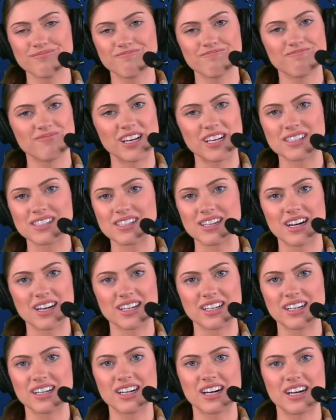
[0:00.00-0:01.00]
that's not
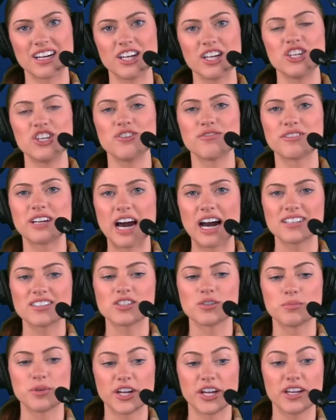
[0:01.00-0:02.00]
going to cut it. You've got
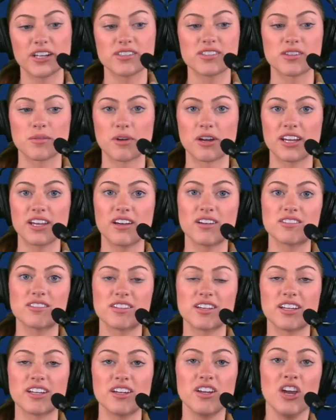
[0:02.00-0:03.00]
to bring somebody else
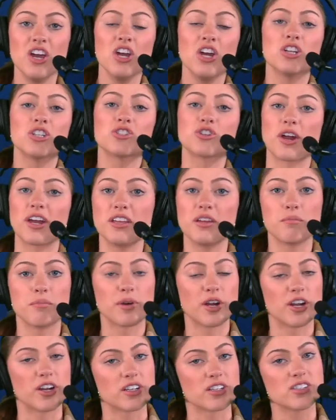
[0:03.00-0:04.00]
in. Treylon
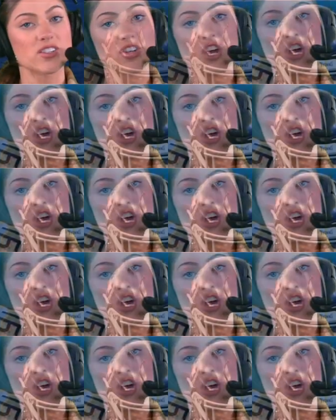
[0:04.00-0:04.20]
Burks